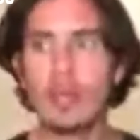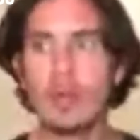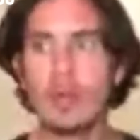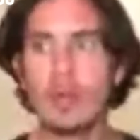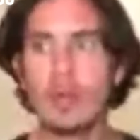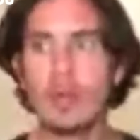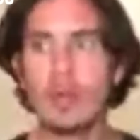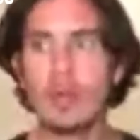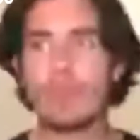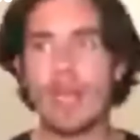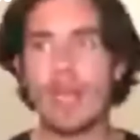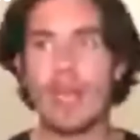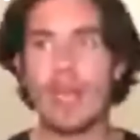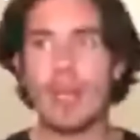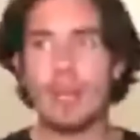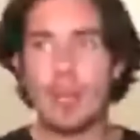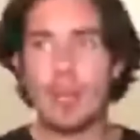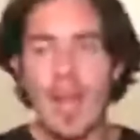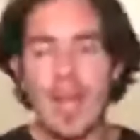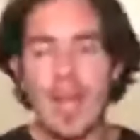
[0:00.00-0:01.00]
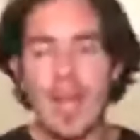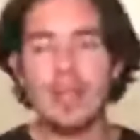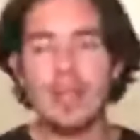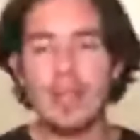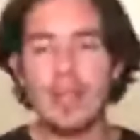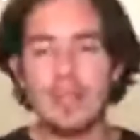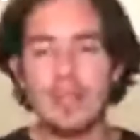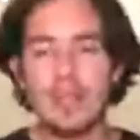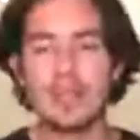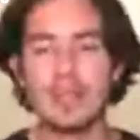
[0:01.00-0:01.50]
can we apply
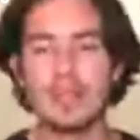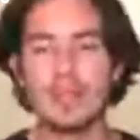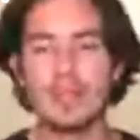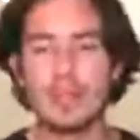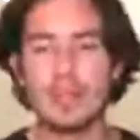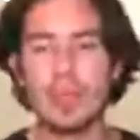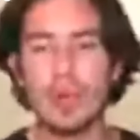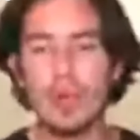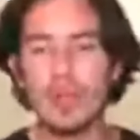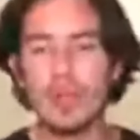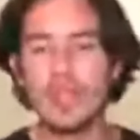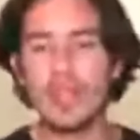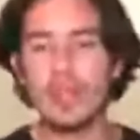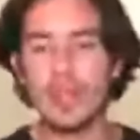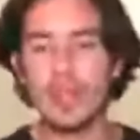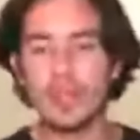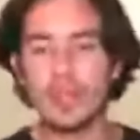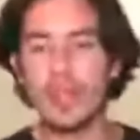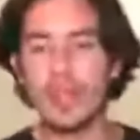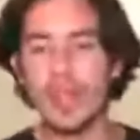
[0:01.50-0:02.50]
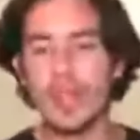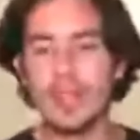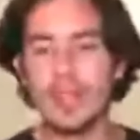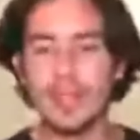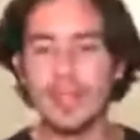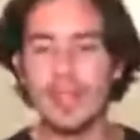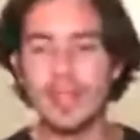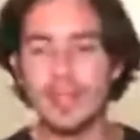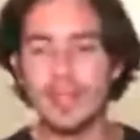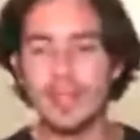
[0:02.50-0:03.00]
these tools and those
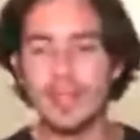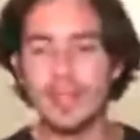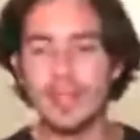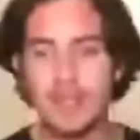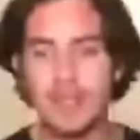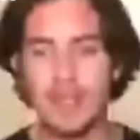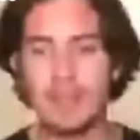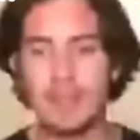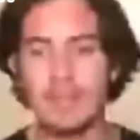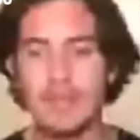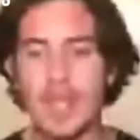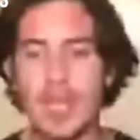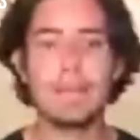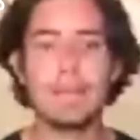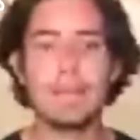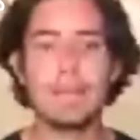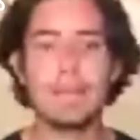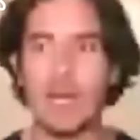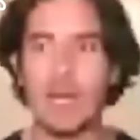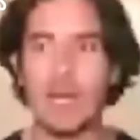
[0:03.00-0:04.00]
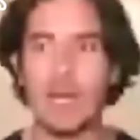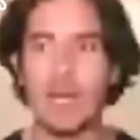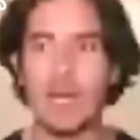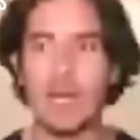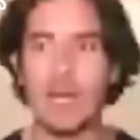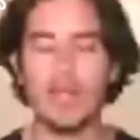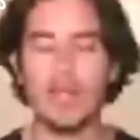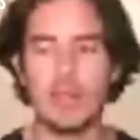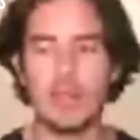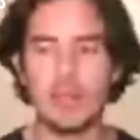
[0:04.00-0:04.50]
things in the system?
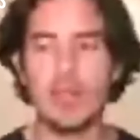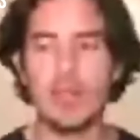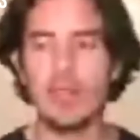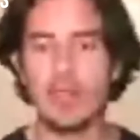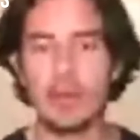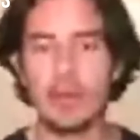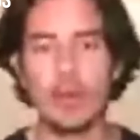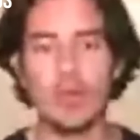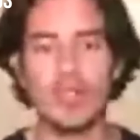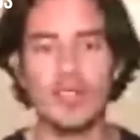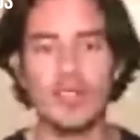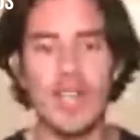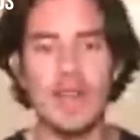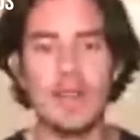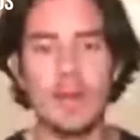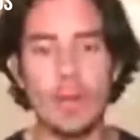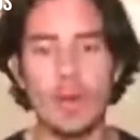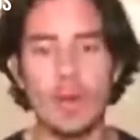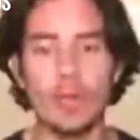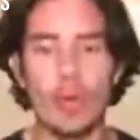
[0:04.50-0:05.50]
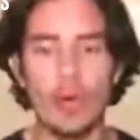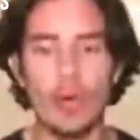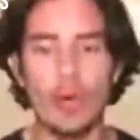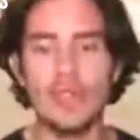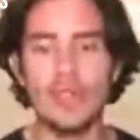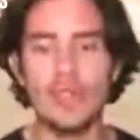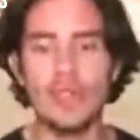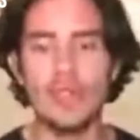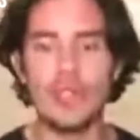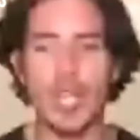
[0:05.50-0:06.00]
Because of course everyone
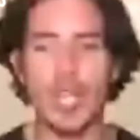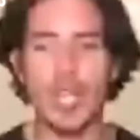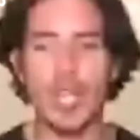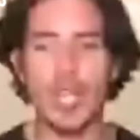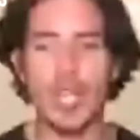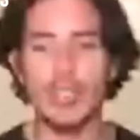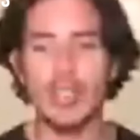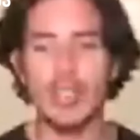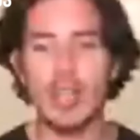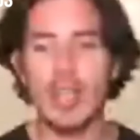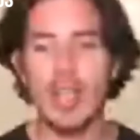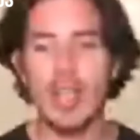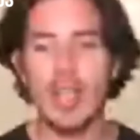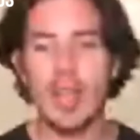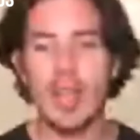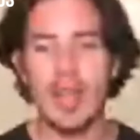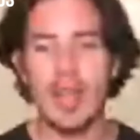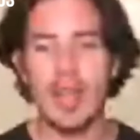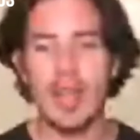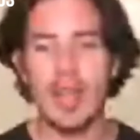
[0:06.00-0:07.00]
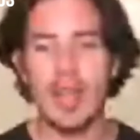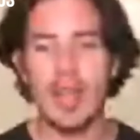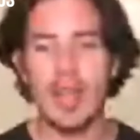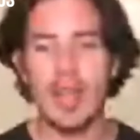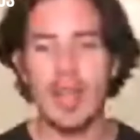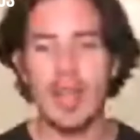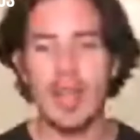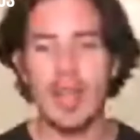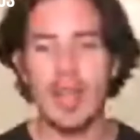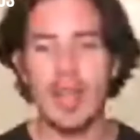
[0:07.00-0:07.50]
wants to change now.
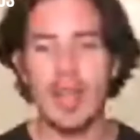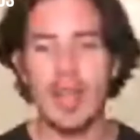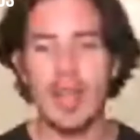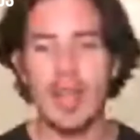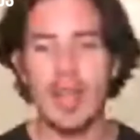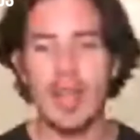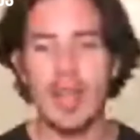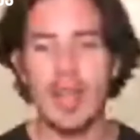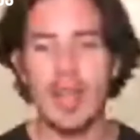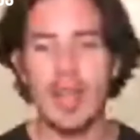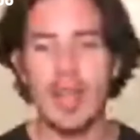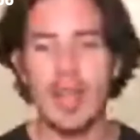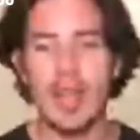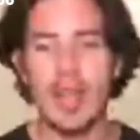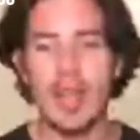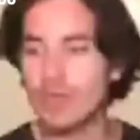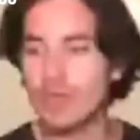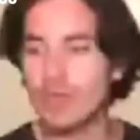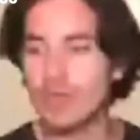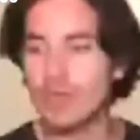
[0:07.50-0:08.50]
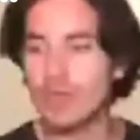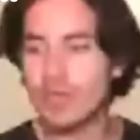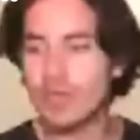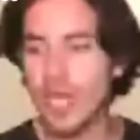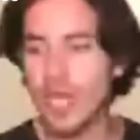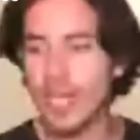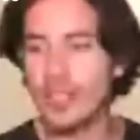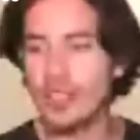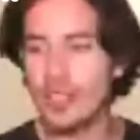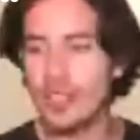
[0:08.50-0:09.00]
Everyone wants a
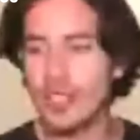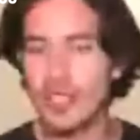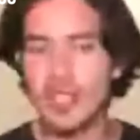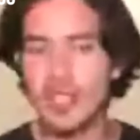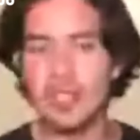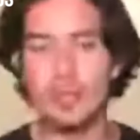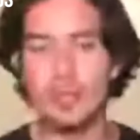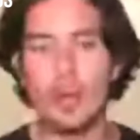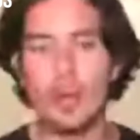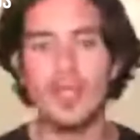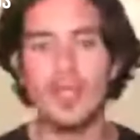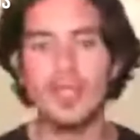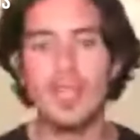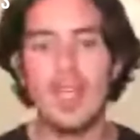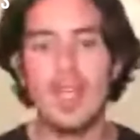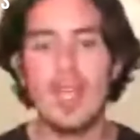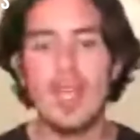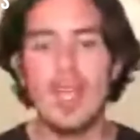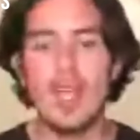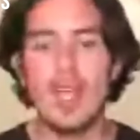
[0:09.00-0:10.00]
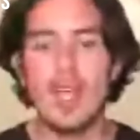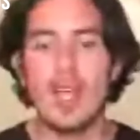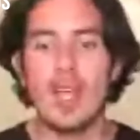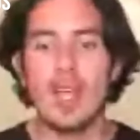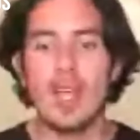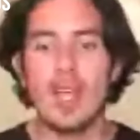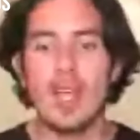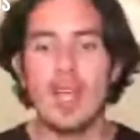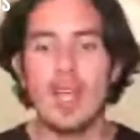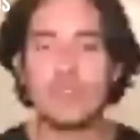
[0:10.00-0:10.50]
change in this moment.
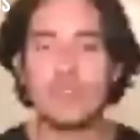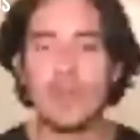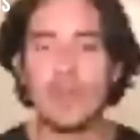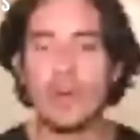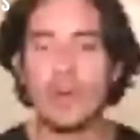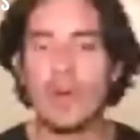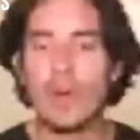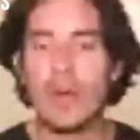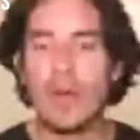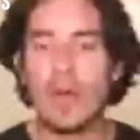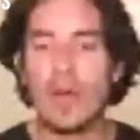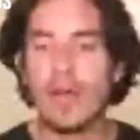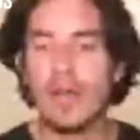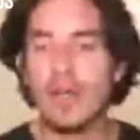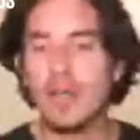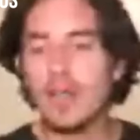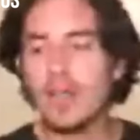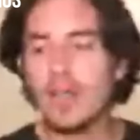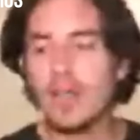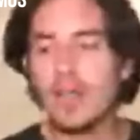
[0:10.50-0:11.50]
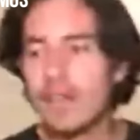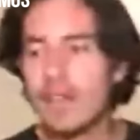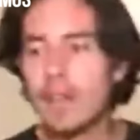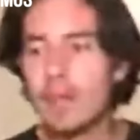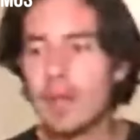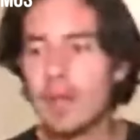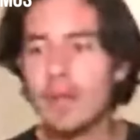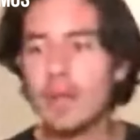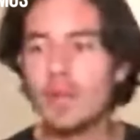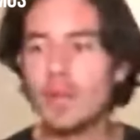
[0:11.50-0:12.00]
So a
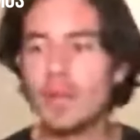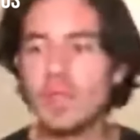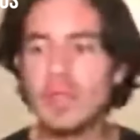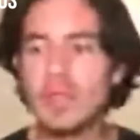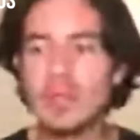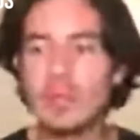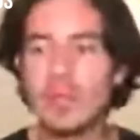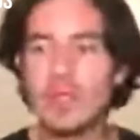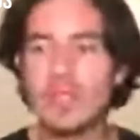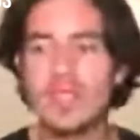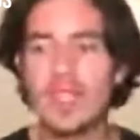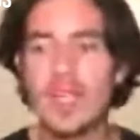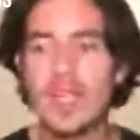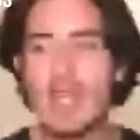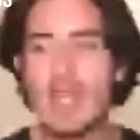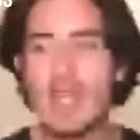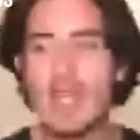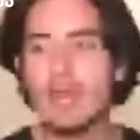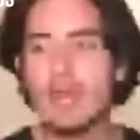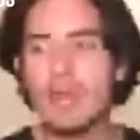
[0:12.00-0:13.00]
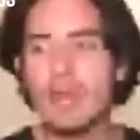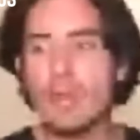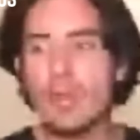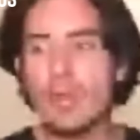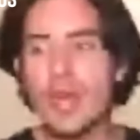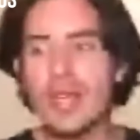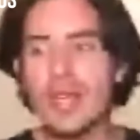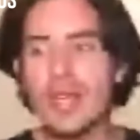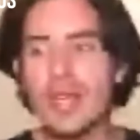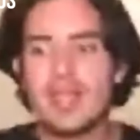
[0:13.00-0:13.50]
few people would say,
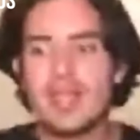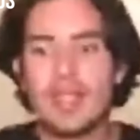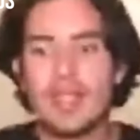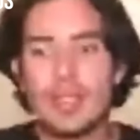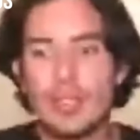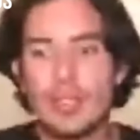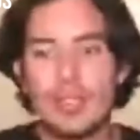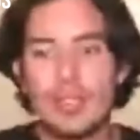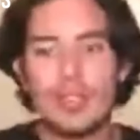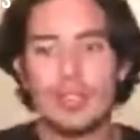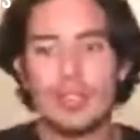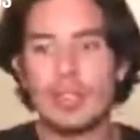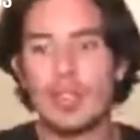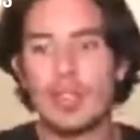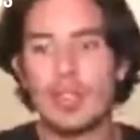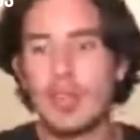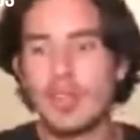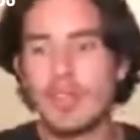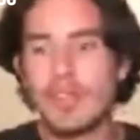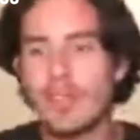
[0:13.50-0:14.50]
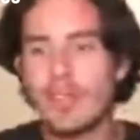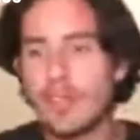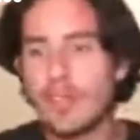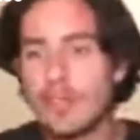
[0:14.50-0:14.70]
what is the use of